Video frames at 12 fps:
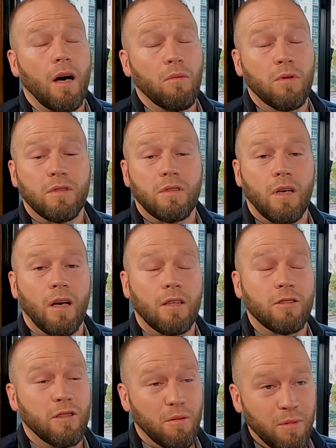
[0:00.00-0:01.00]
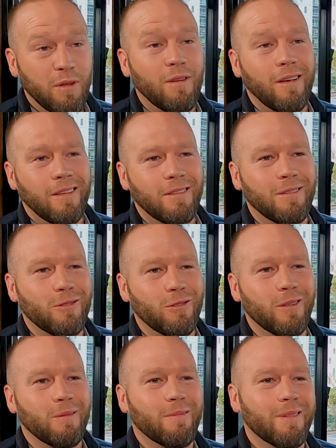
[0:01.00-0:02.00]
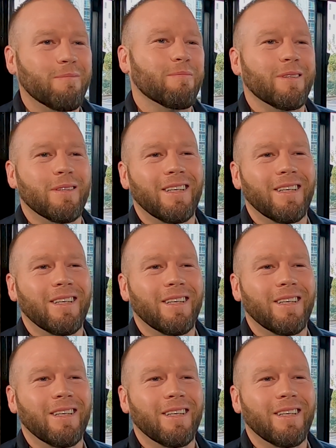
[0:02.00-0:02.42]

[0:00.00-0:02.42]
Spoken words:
I was stipulated to treatment, but